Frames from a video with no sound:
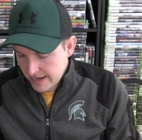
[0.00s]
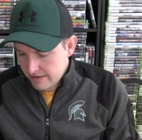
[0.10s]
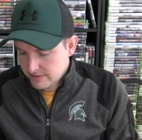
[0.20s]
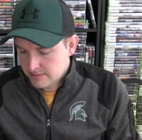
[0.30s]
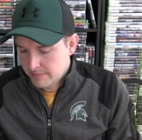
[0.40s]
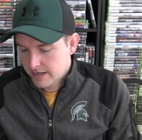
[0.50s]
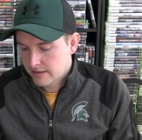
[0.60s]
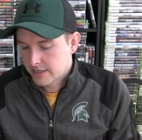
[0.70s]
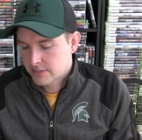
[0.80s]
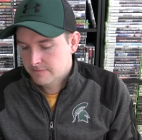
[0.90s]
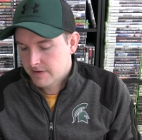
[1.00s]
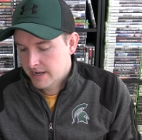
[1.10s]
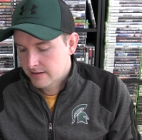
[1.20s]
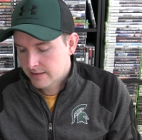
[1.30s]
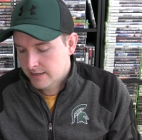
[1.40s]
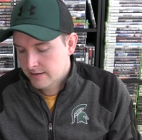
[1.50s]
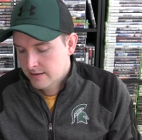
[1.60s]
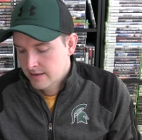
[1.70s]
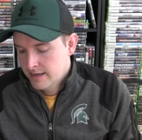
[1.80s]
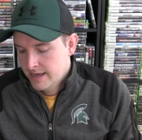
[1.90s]
to have this in my collection finally.
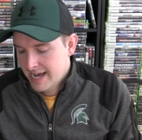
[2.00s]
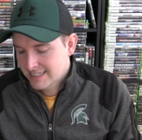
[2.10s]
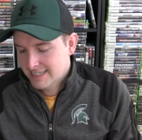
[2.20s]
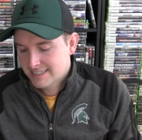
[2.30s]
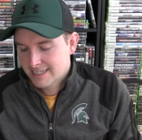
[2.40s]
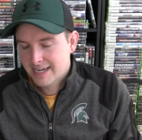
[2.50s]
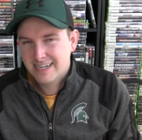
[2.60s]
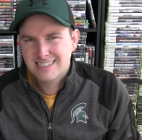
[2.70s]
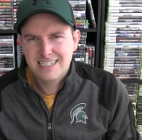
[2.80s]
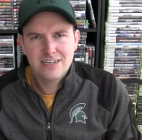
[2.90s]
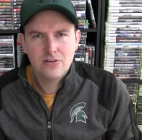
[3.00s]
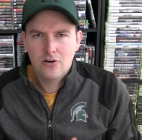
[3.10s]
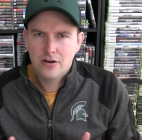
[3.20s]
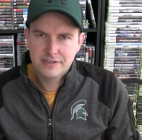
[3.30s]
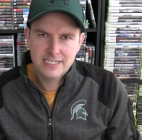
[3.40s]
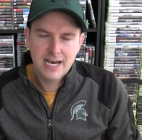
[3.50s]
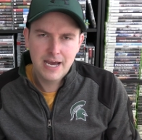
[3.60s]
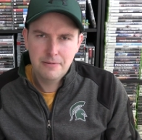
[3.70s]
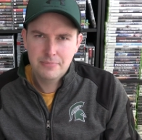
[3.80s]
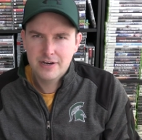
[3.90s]
As I said, I see it all the
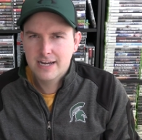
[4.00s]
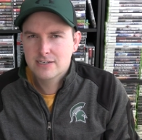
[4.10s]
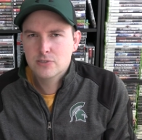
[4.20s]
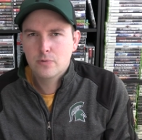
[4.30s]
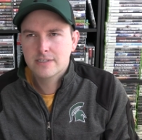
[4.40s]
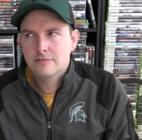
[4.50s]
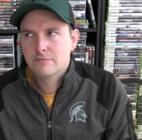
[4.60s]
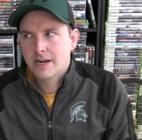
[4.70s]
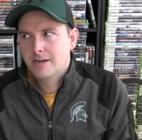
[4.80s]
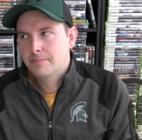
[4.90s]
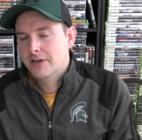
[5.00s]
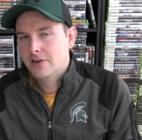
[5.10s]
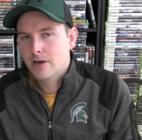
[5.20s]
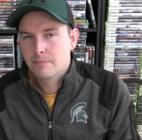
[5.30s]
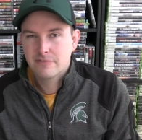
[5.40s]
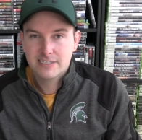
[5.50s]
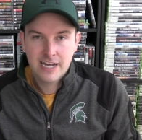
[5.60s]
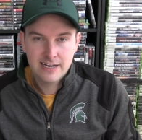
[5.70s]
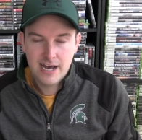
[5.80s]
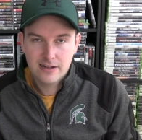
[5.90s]
time, but I just wasn't ready to pick it up for
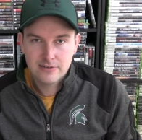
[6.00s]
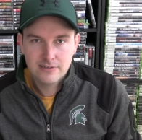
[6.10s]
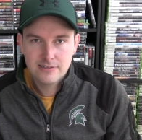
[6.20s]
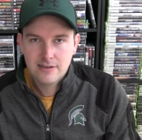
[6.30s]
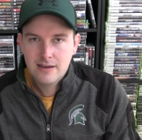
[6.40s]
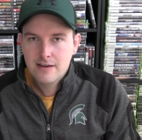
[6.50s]
$10.